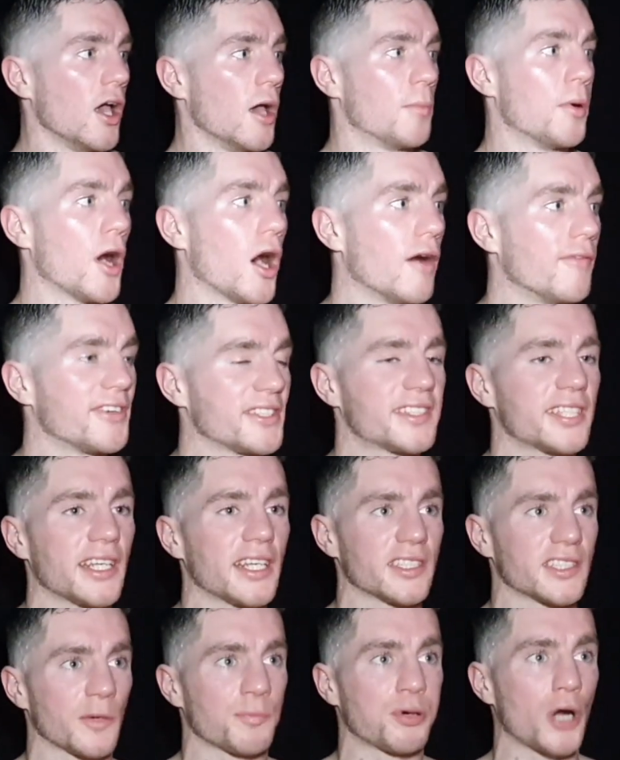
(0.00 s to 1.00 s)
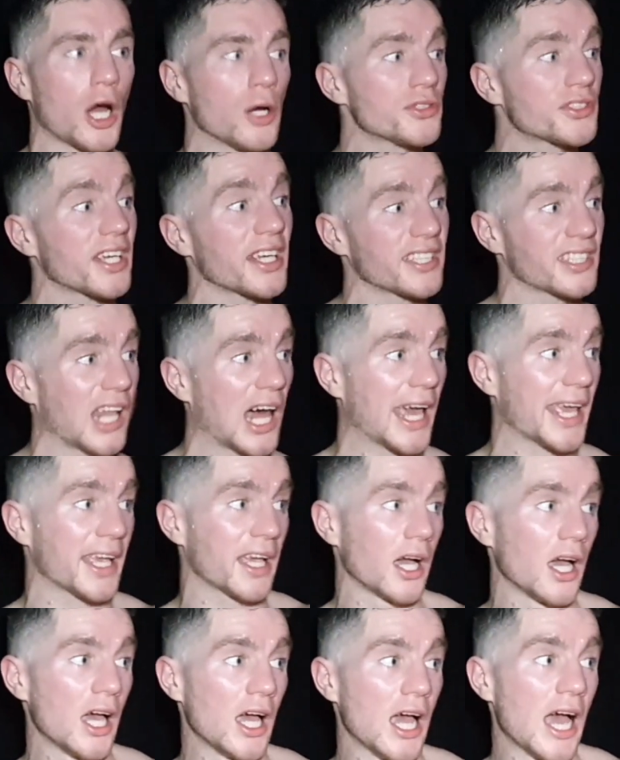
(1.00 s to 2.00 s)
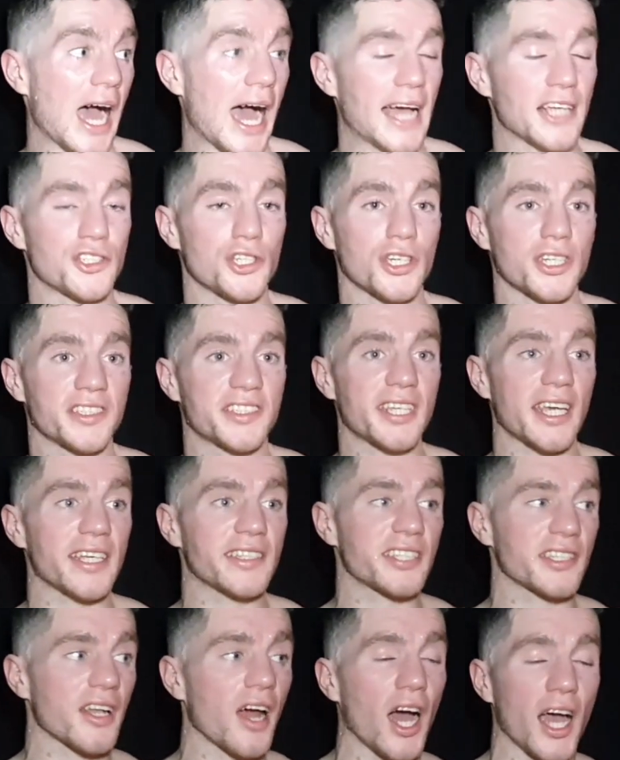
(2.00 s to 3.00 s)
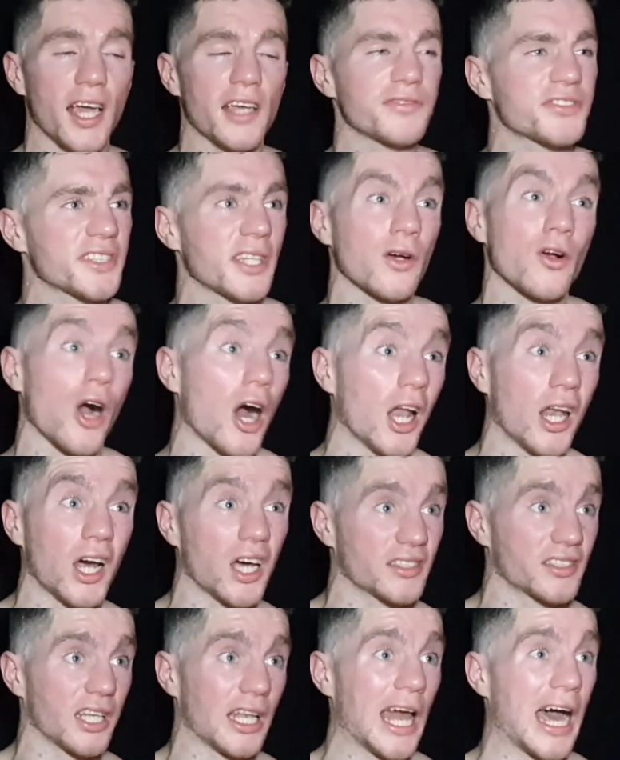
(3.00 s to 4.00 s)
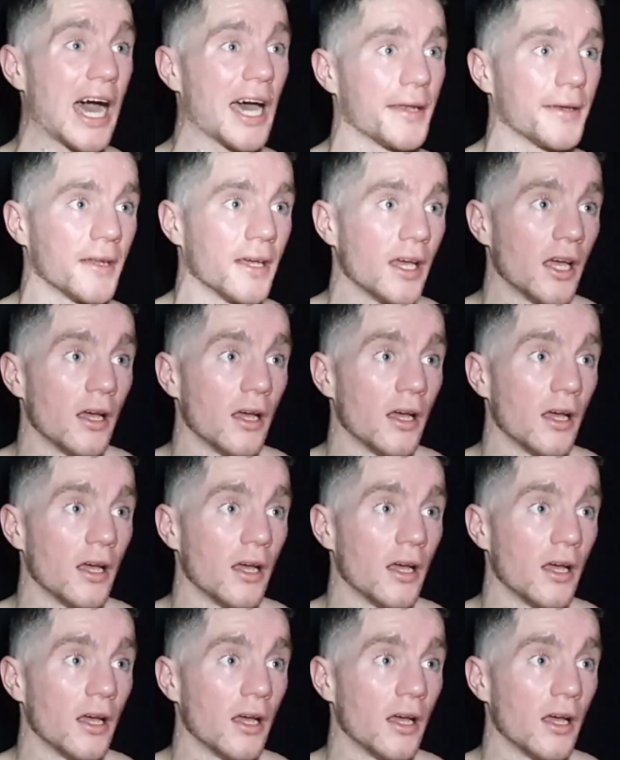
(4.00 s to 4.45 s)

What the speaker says: But obviously there's a process, like, as you can see tonight, I've still got a lot to learn.